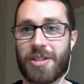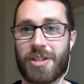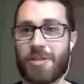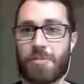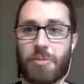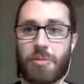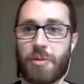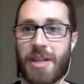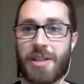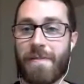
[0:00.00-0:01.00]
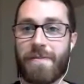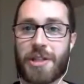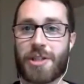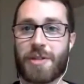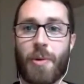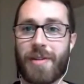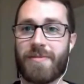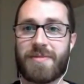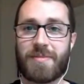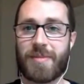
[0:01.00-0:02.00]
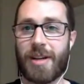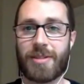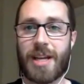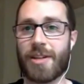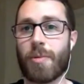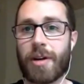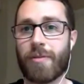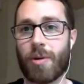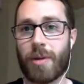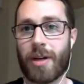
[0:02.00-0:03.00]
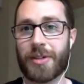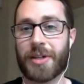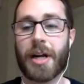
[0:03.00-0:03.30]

It just is a fixed point of 1024 or whatever.